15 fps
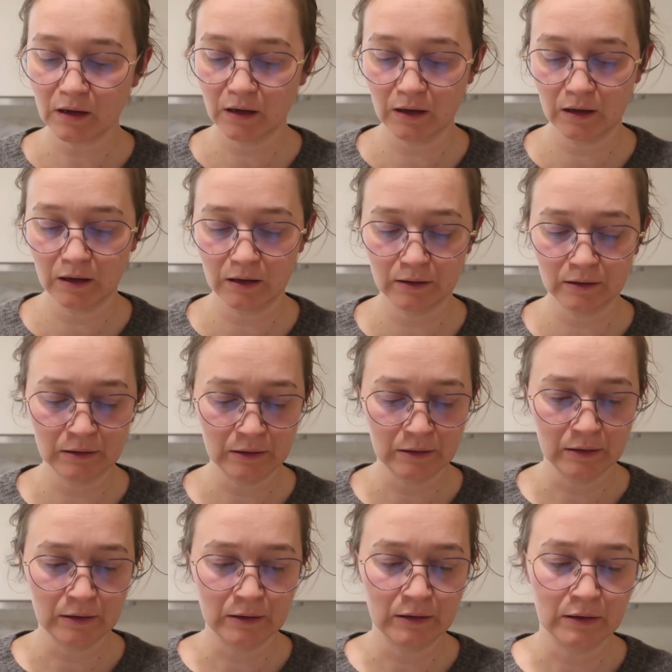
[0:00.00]
uh,
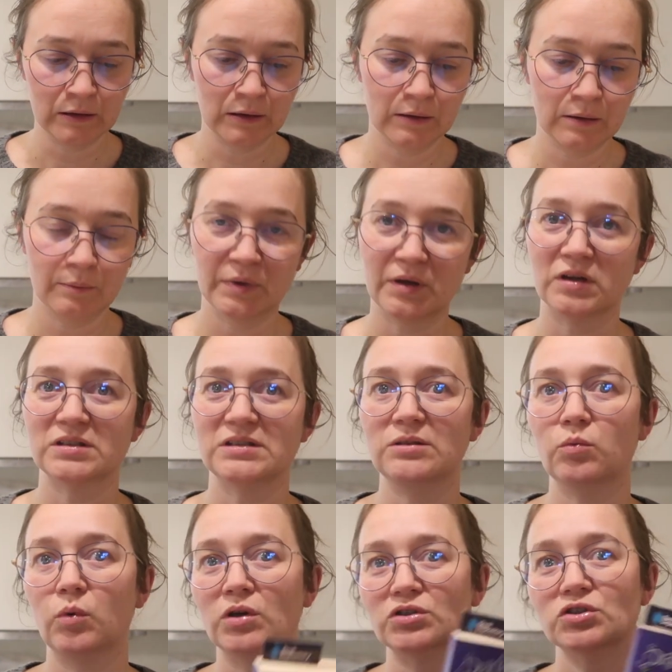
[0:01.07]
because
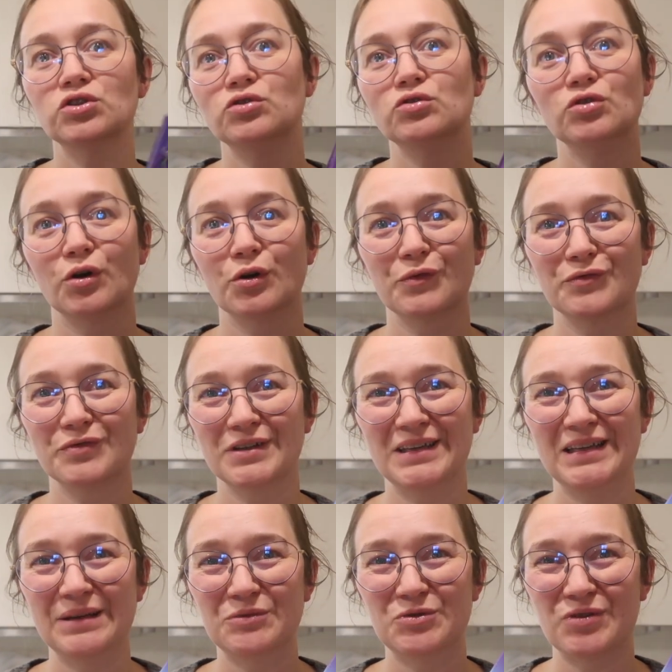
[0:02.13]
he wants to sort of
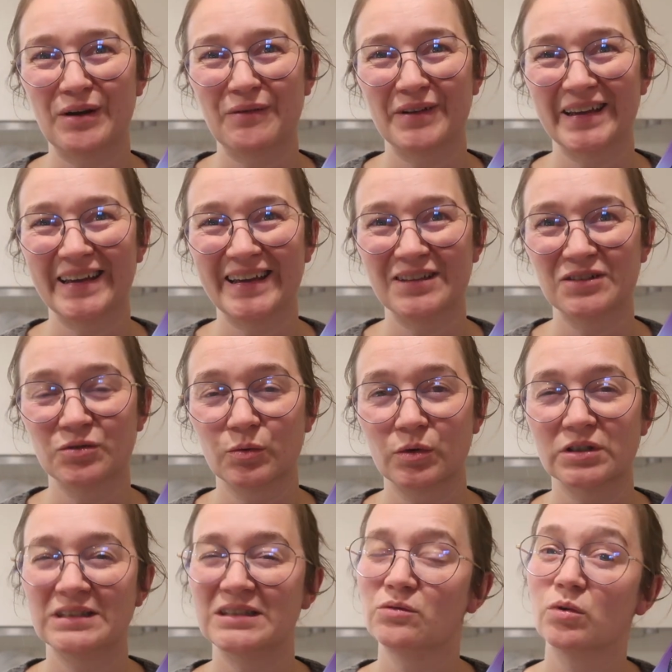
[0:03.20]
keep traveling into the
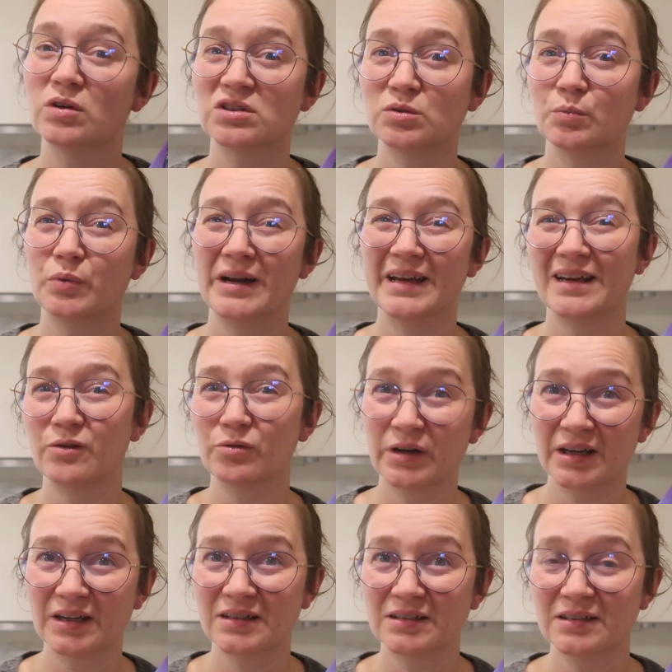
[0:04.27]
wars, and he wants to play
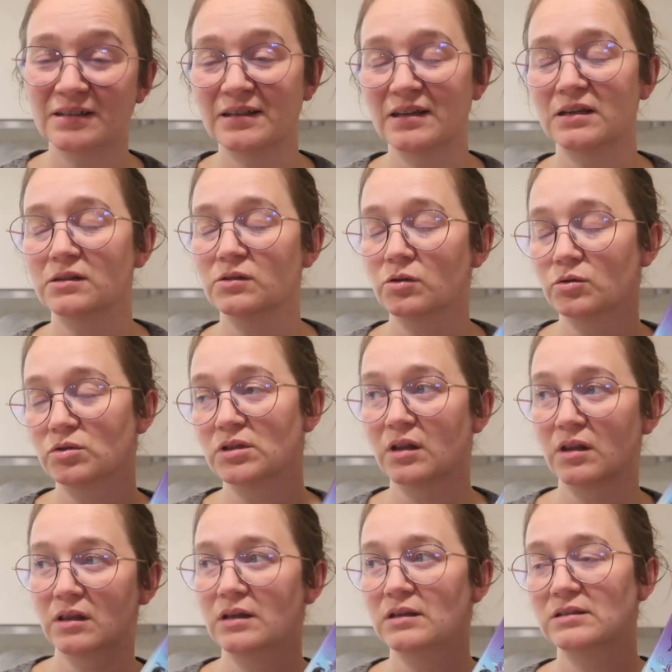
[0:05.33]
cricket. That those
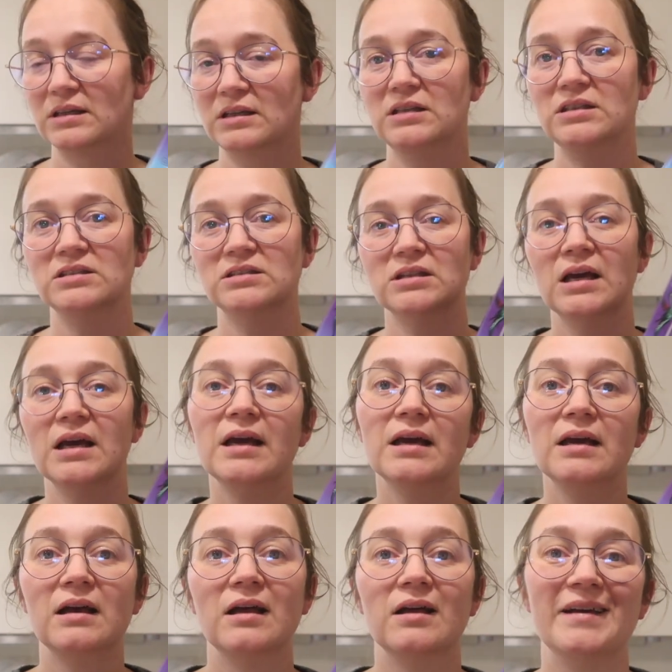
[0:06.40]
are the things that he's
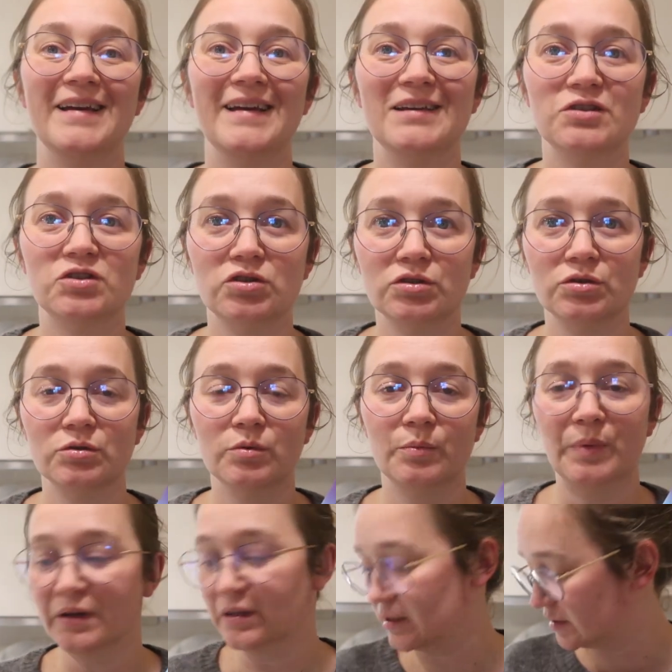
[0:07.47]
into,
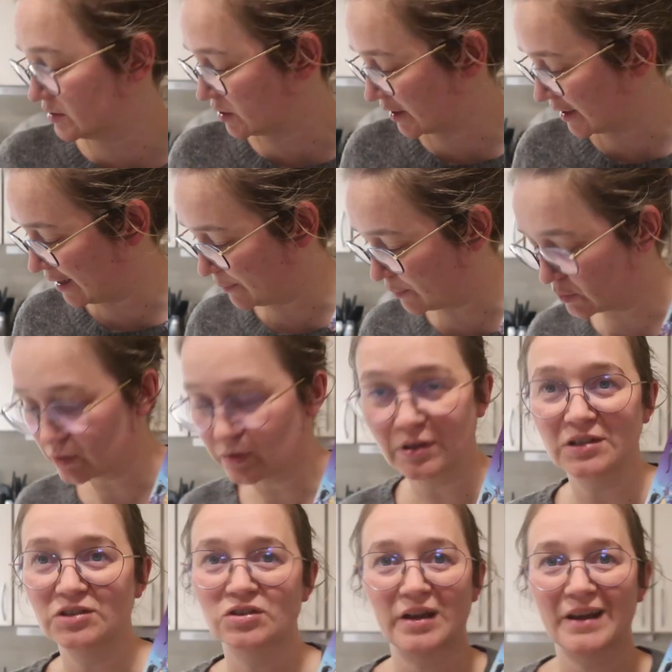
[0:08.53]
but he's not able,
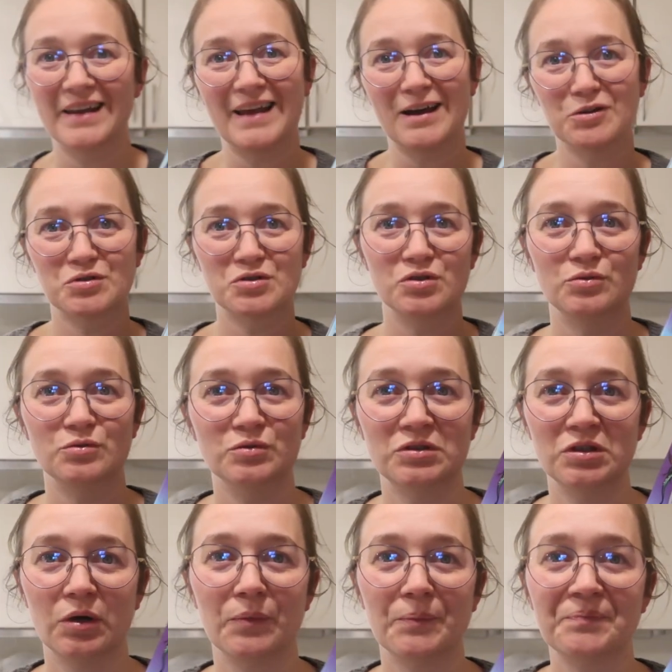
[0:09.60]
he's not allowed to.
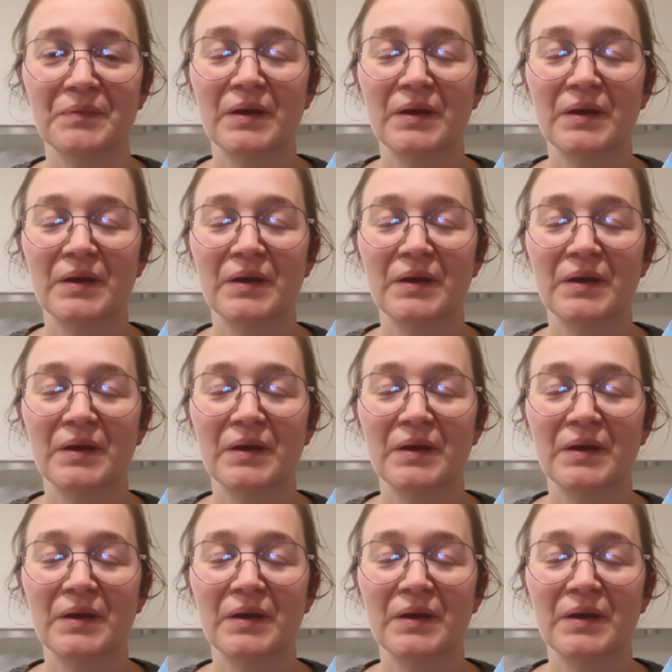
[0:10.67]
So